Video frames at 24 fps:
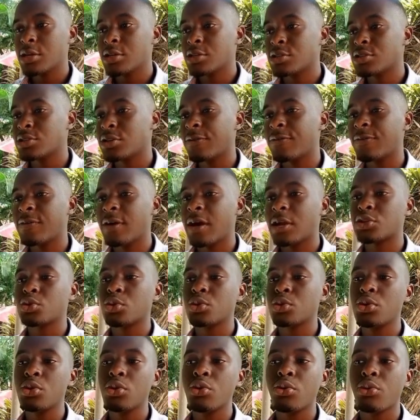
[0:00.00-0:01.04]
So if you are to
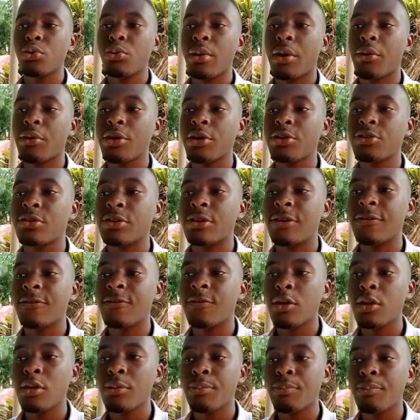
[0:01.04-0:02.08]
look, we are going to
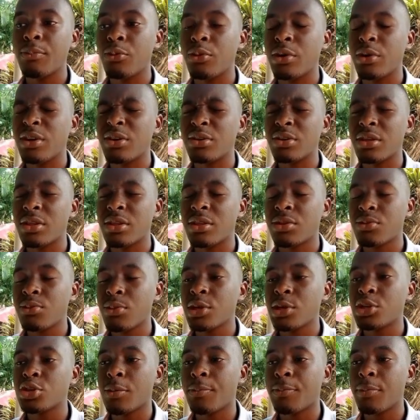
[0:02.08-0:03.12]
develop with
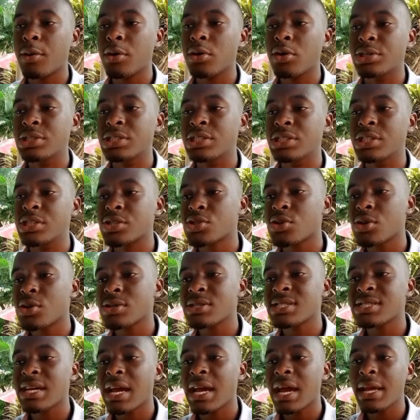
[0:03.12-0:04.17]
three topologies:
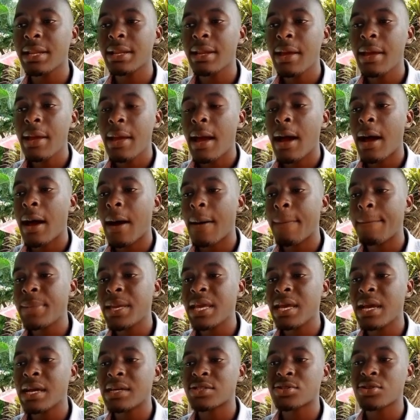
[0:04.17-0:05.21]
cosine,
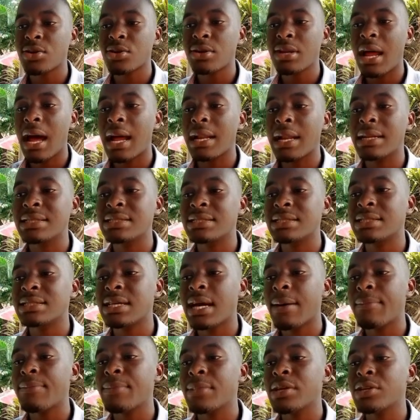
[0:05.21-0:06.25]
Pearson, and
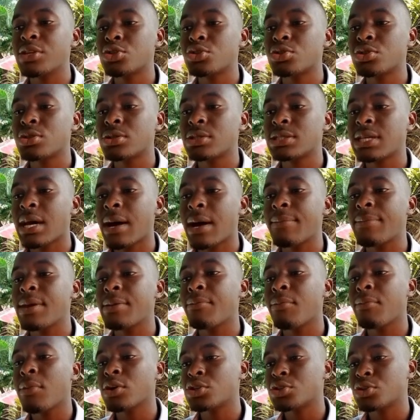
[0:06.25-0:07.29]

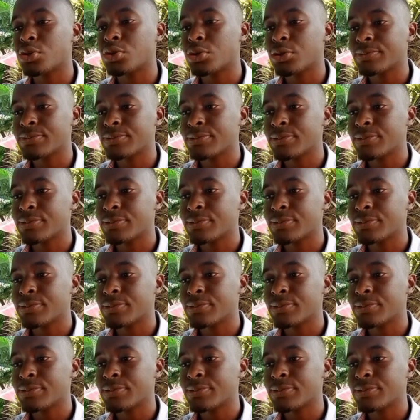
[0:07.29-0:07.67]
Tamimoto.